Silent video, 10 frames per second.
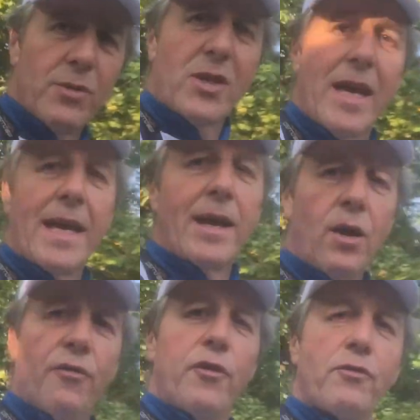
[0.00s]
was kicking
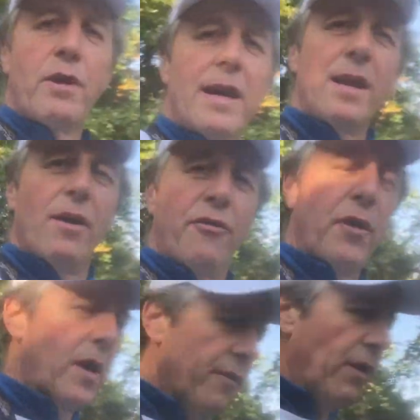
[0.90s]
off on Radio
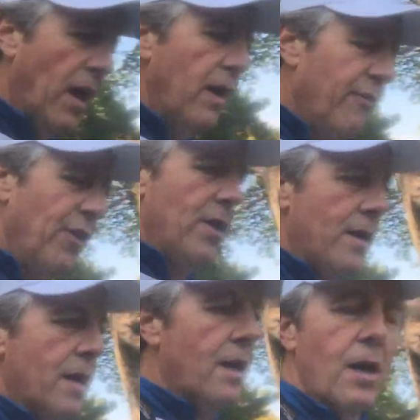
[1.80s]
5 Live
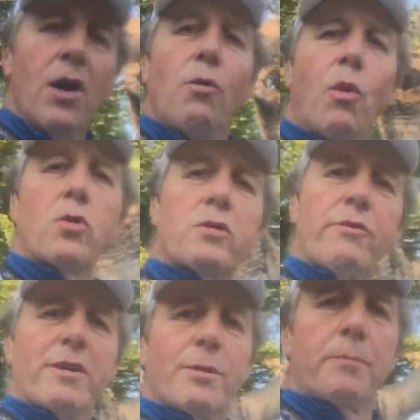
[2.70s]
walk to
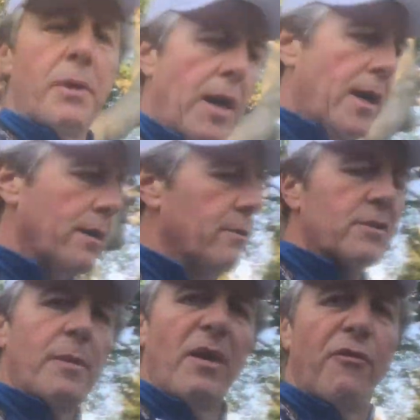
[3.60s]
Richmond Park it was
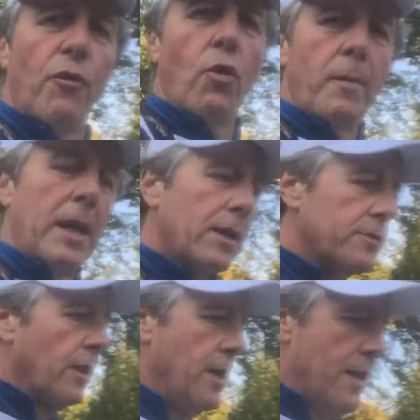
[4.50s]
about four
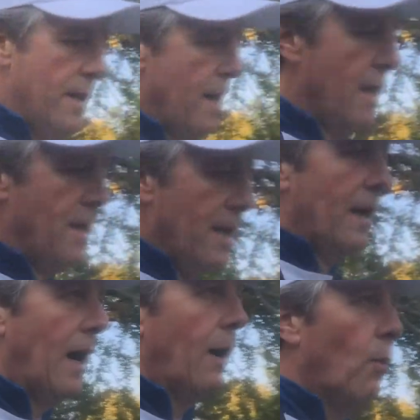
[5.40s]
miles
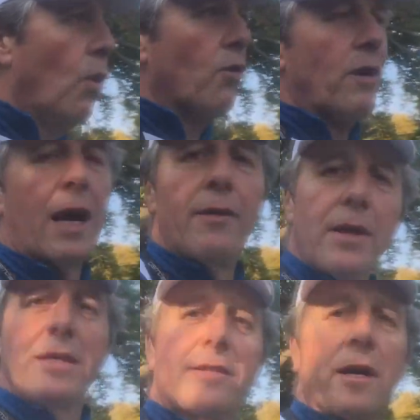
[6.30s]
I walked around
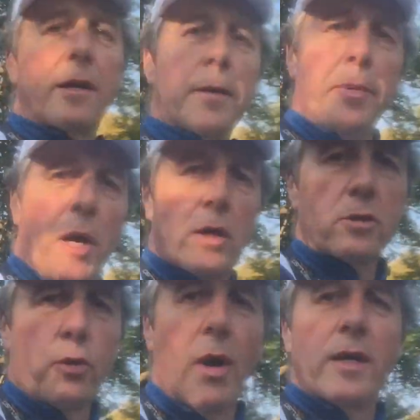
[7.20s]
the inside of the park
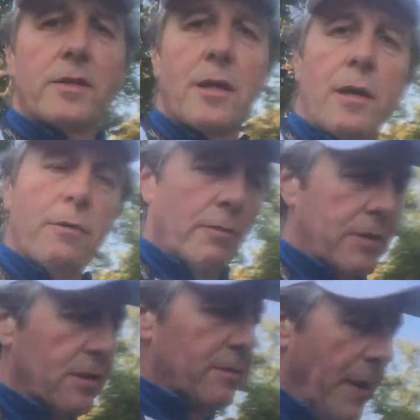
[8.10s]
twice,
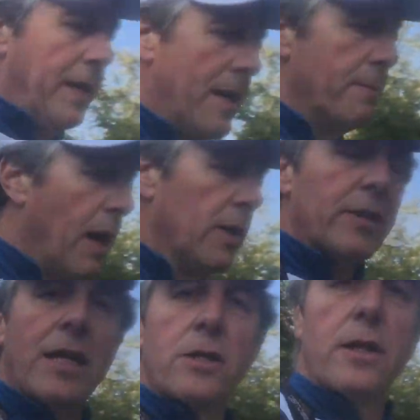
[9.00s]
which is about eight miles
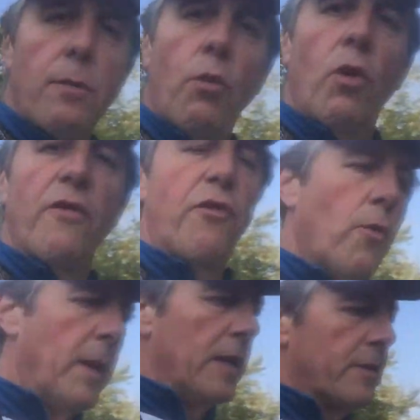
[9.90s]
each, and then walked the four
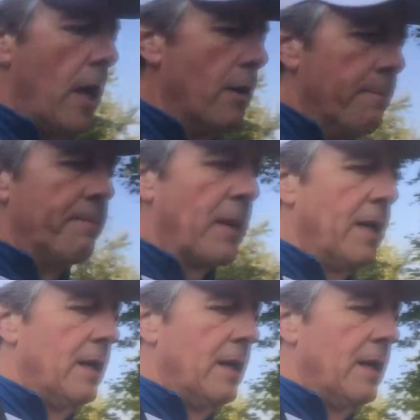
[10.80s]
miles home.